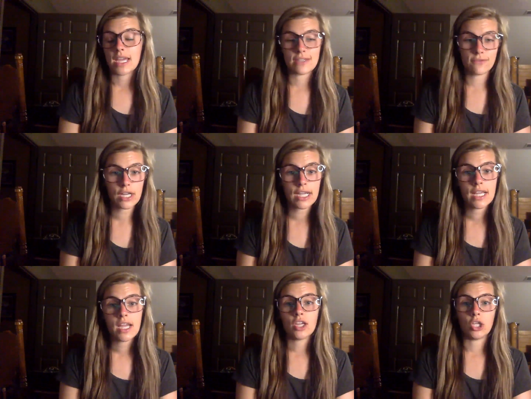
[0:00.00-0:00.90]
It's free.
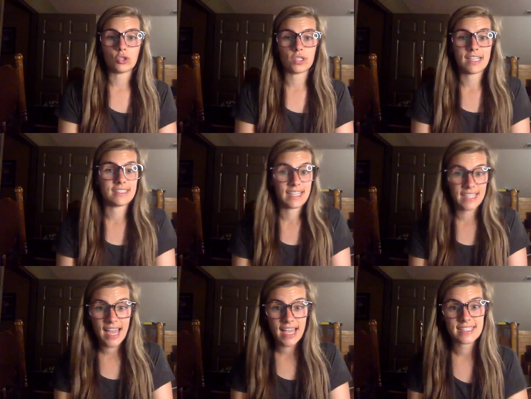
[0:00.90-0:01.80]
Usually they say
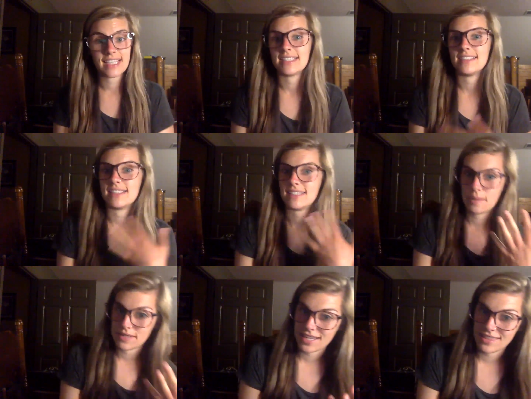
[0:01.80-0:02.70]
yes. I send the same
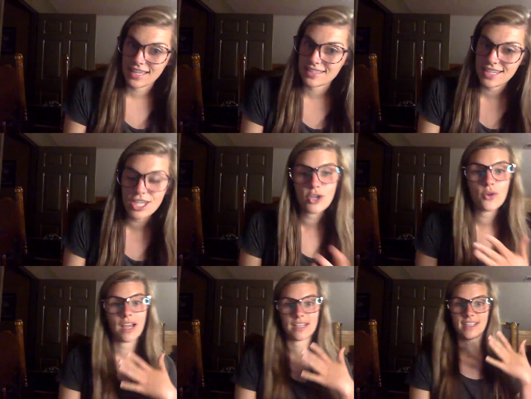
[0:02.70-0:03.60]
exact thing I sent you.
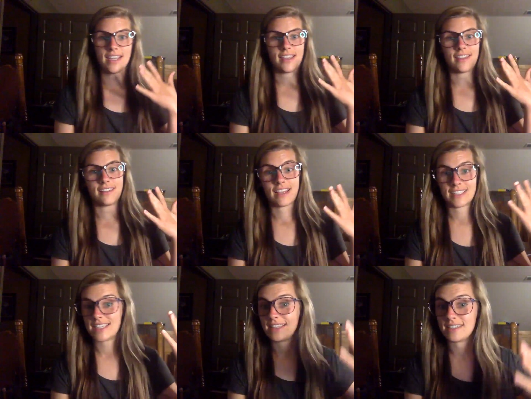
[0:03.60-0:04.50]
I
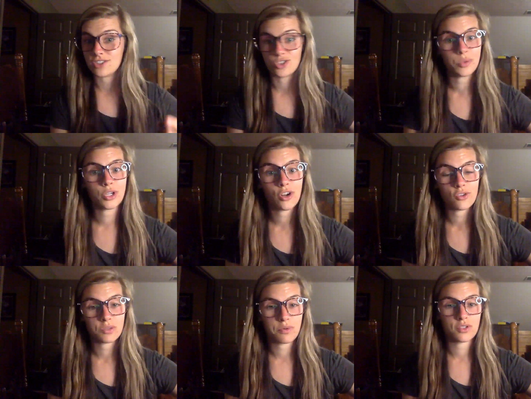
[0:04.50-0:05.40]
send the distributor
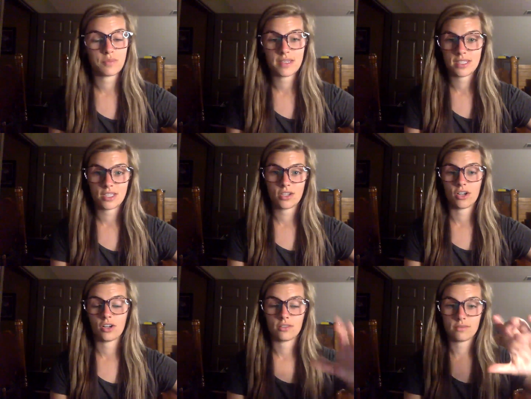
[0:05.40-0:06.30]
host post message
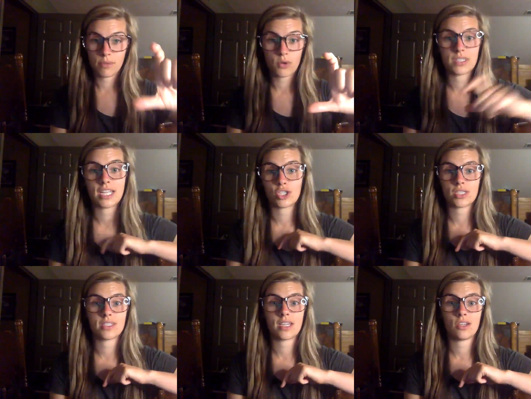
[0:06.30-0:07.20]
or post that I
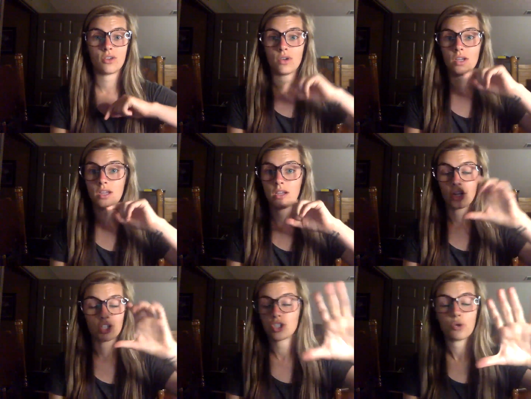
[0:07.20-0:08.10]
just sent you or
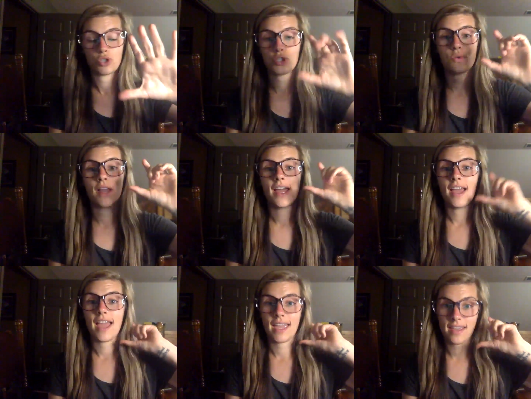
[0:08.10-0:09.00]
showed you
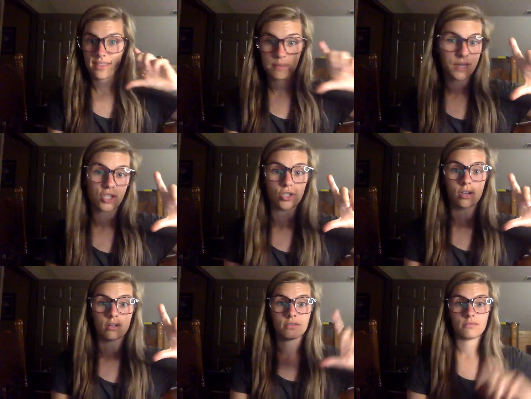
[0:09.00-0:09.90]
and the picture,
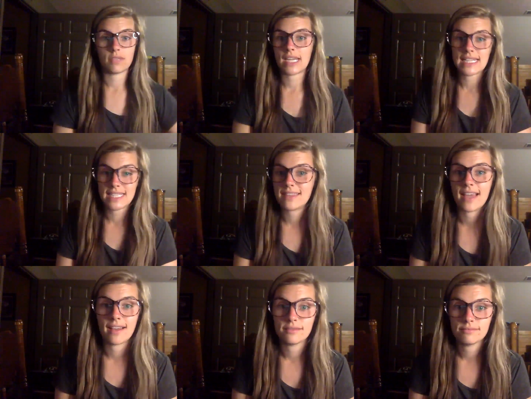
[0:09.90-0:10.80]
and I send
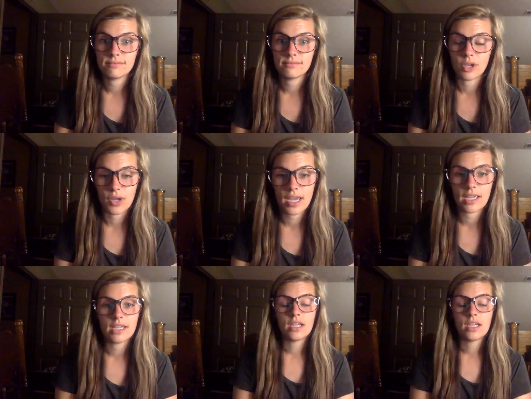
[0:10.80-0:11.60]
that. Okay.